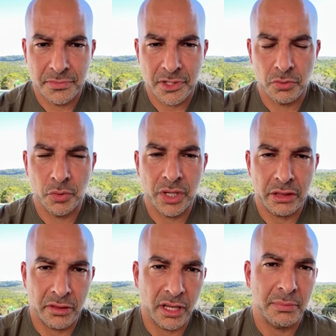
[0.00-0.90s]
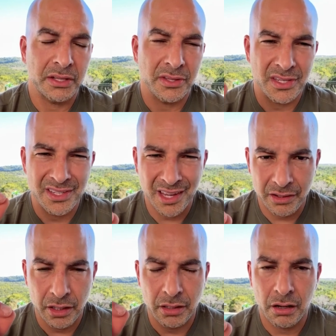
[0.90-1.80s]
So when we think about the
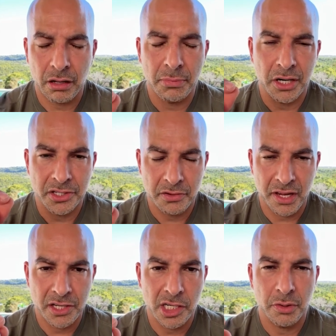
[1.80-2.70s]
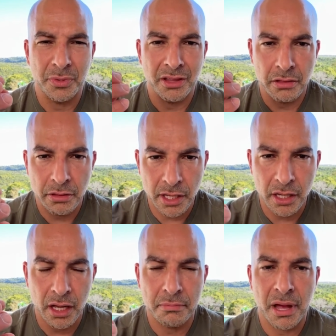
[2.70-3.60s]
cellular hallmarks of aging, when we
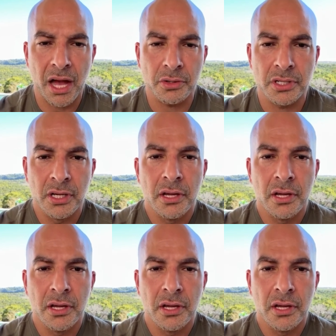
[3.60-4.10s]
think about